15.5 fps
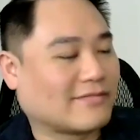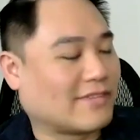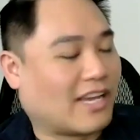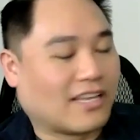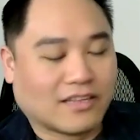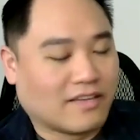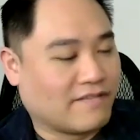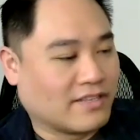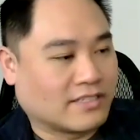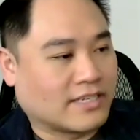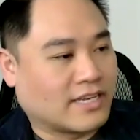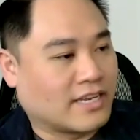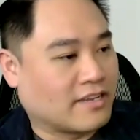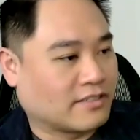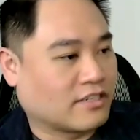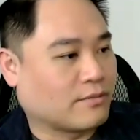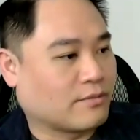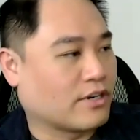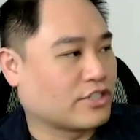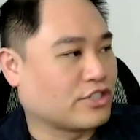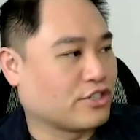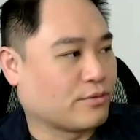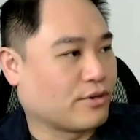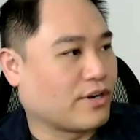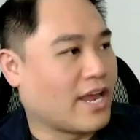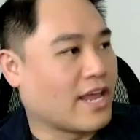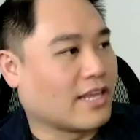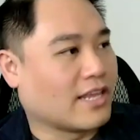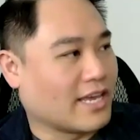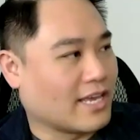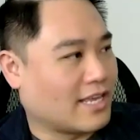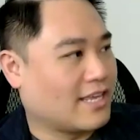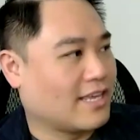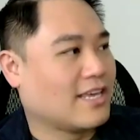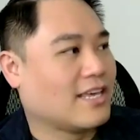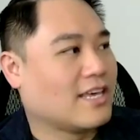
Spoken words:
I love Inside Shimmer. And like,